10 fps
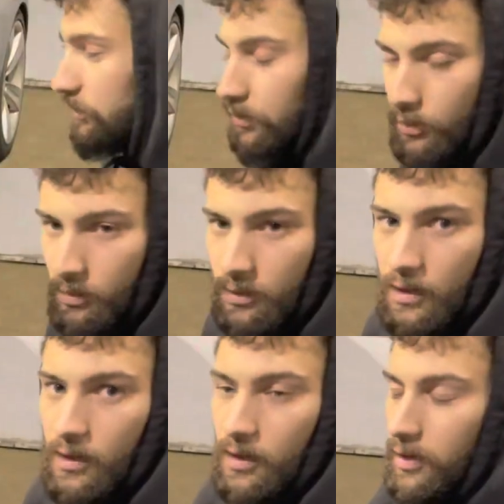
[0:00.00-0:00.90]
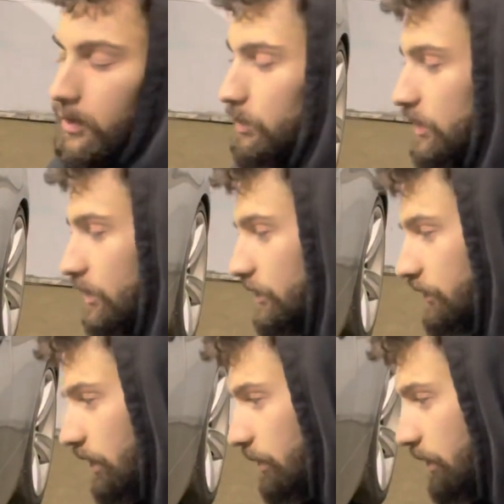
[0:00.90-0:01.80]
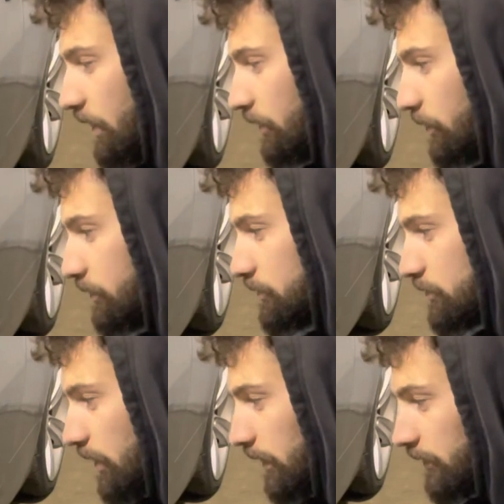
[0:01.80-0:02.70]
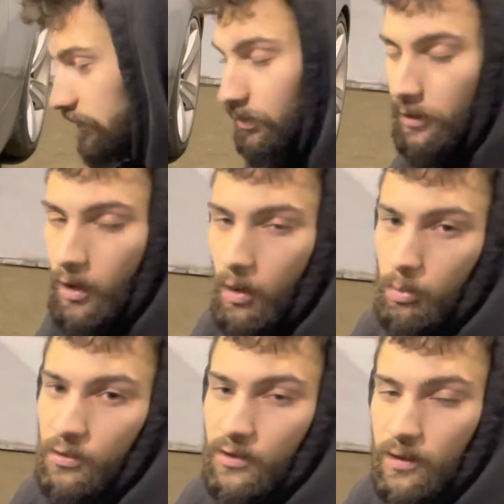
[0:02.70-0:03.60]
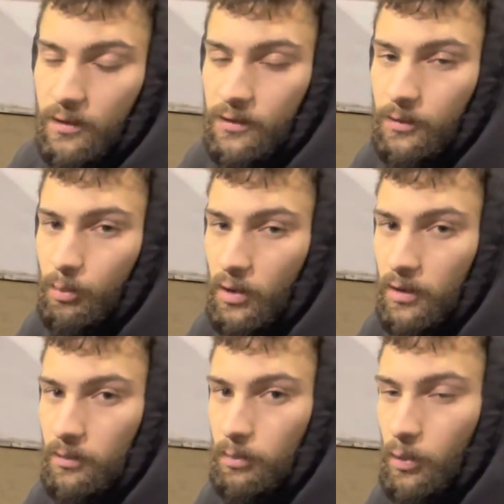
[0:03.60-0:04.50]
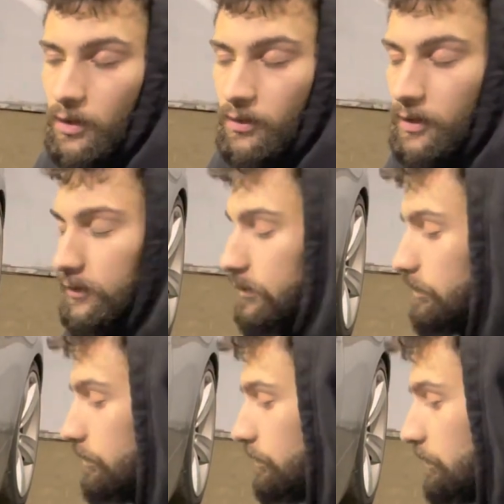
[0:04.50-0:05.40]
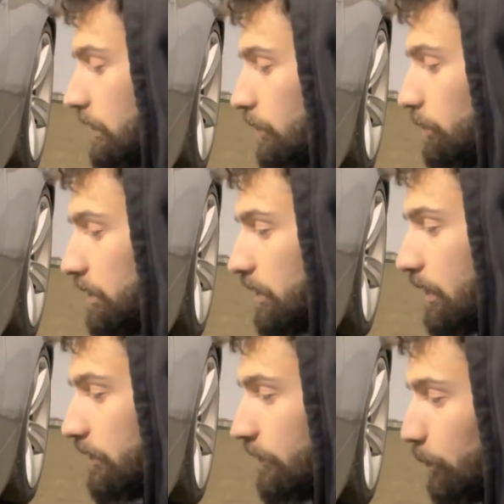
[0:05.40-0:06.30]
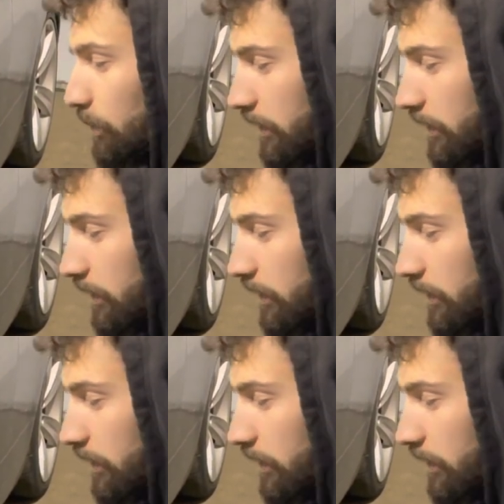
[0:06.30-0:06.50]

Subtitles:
soon because I'm not going to track this without stainless braided brake lines. It would be kind of stupid,